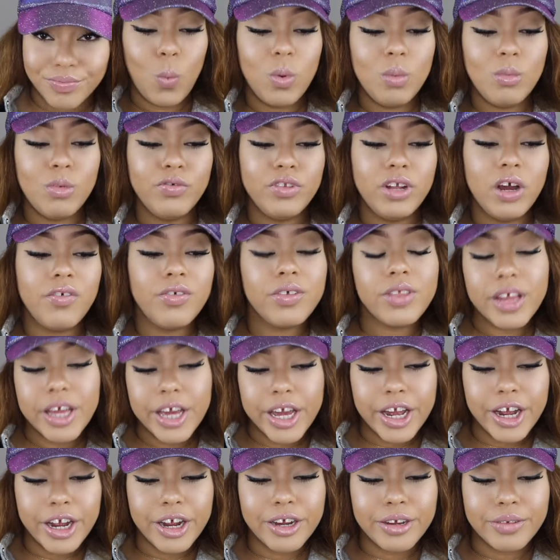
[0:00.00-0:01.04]
We moved over
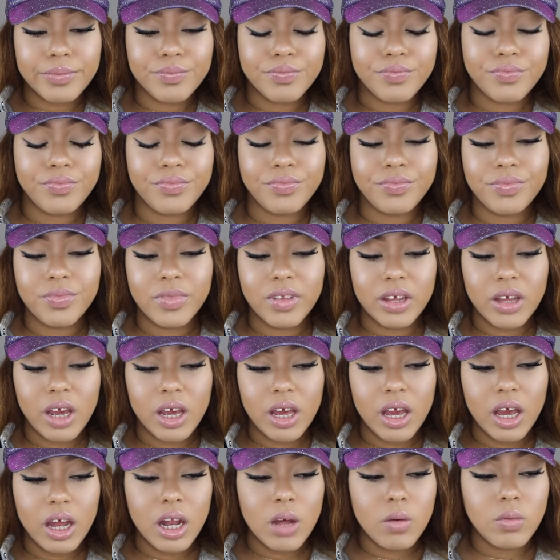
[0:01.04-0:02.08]
there,
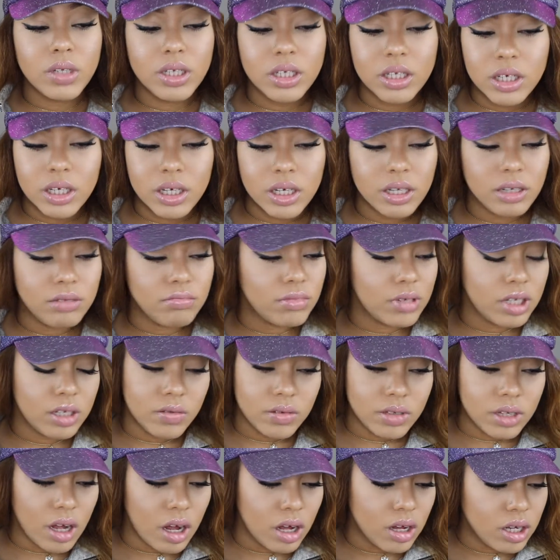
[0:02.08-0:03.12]
and it was good. It
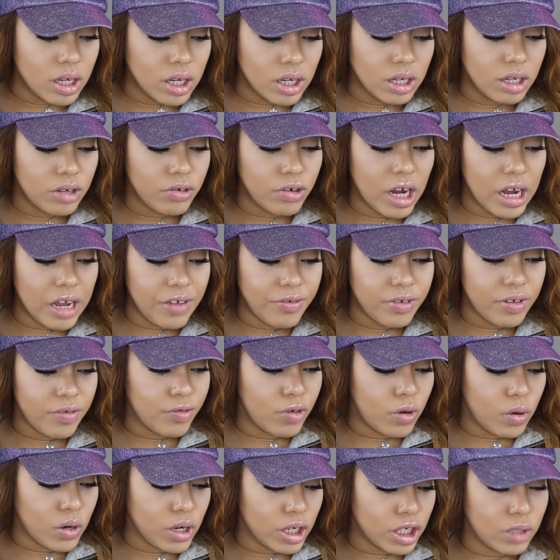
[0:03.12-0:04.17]
was all good and gravy,
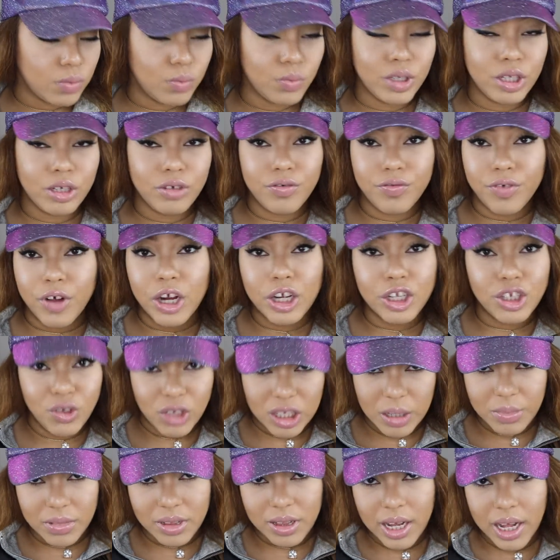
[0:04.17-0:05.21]
of course. When you first do
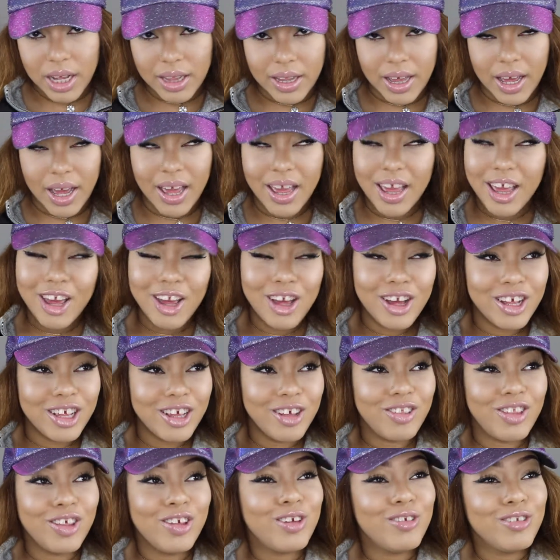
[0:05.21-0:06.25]
something like that,
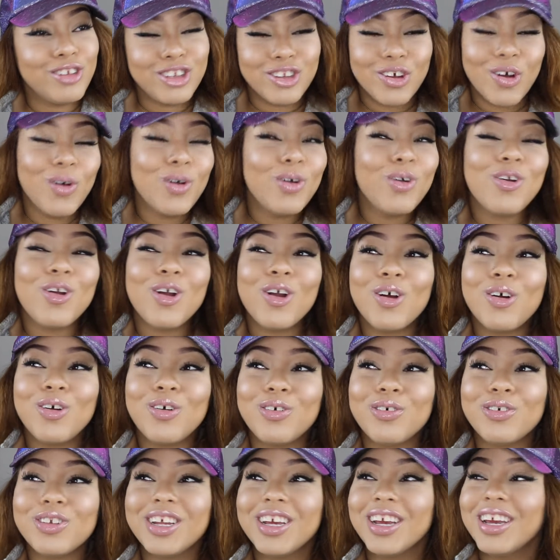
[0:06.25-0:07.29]
you think you're so
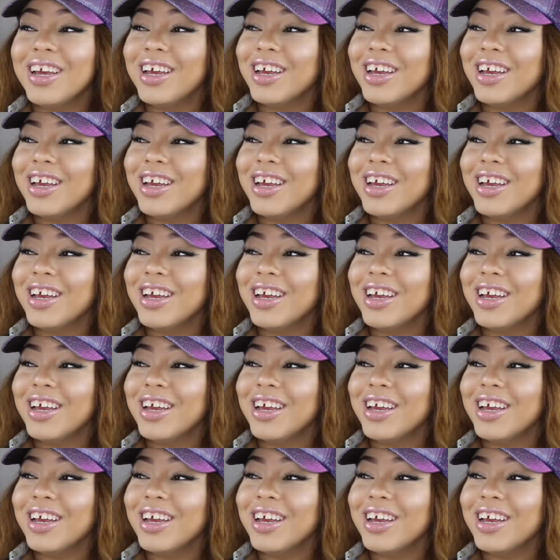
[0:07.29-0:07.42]
grown.